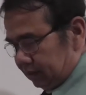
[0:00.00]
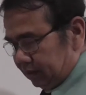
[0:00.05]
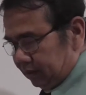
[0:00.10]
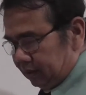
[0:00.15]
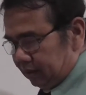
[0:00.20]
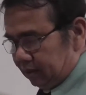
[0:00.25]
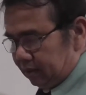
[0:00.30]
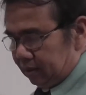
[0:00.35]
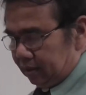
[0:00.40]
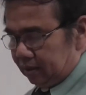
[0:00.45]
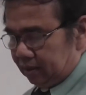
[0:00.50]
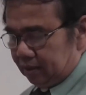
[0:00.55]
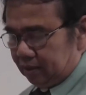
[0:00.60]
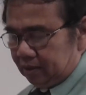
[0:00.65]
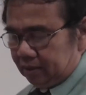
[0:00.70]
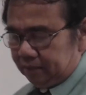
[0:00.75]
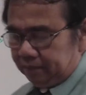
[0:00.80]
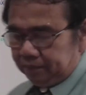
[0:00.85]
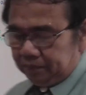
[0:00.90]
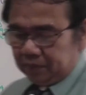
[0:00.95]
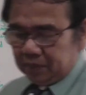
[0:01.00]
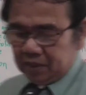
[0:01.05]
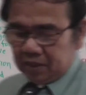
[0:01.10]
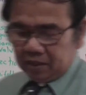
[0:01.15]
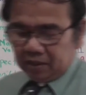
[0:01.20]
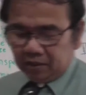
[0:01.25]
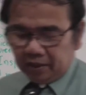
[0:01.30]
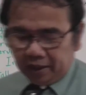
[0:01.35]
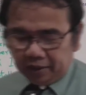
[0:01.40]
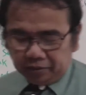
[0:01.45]
and then
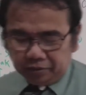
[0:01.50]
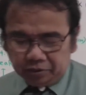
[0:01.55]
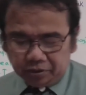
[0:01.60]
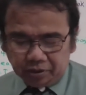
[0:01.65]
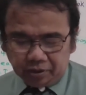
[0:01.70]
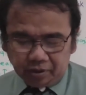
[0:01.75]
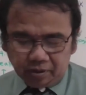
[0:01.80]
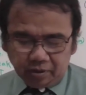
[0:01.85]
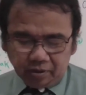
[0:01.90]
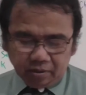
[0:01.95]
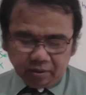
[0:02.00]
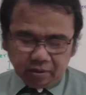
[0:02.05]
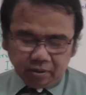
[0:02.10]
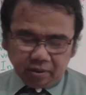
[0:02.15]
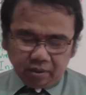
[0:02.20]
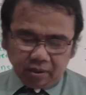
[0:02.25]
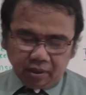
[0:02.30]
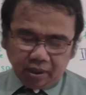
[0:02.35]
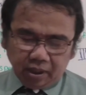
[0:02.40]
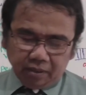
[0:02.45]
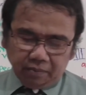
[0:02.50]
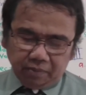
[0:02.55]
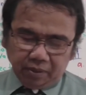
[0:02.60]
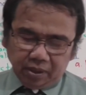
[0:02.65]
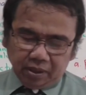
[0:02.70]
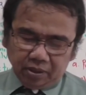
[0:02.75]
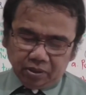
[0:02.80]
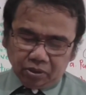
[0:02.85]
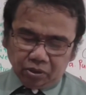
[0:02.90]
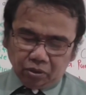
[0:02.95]
nitrogen can
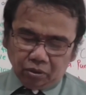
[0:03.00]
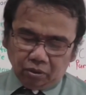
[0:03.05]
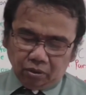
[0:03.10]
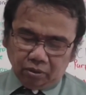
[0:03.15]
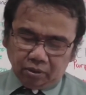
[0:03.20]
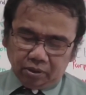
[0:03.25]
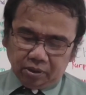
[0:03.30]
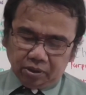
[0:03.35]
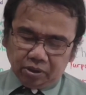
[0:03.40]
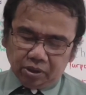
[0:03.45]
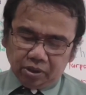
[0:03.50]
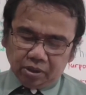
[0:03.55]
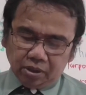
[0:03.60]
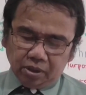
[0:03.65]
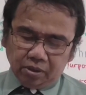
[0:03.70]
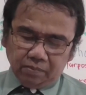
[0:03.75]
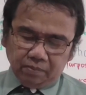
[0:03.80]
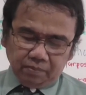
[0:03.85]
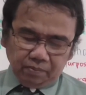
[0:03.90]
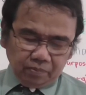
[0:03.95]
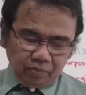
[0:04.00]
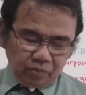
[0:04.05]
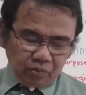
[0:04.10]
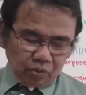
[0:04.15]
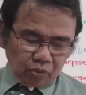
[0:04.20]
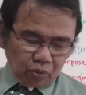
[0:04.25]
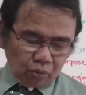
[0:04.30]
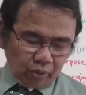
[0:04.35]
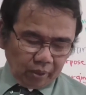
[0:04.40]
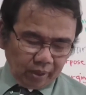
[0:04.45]
be installed in system
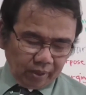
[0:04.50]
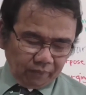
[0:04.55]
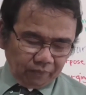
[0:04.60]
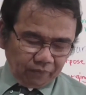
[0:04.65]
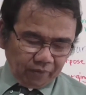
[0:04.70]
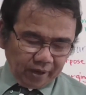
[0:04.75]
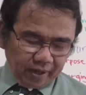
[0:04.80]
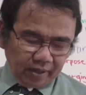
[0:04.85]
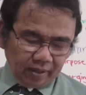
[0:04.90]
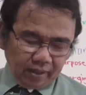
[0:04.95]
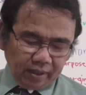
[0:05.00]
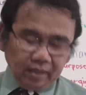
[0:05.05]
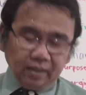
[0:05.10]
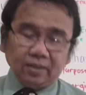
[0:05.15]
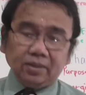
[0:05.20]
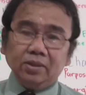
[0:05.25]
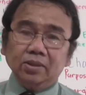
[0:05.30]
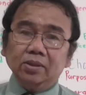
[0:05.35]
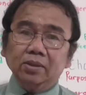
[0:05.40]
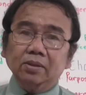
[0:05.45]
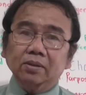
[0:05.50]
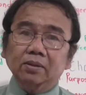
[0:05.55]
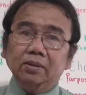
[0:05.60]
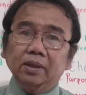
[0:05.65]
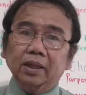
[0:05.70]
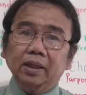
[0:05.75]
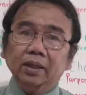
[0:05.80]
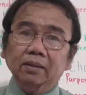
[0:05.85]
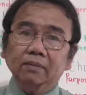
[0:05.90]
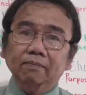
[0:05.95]
to help find leaks.
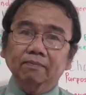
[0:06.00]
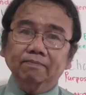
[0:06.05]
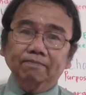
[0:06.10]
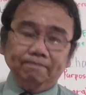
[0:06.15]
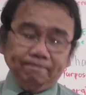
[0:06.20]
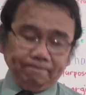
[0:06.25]
Okay.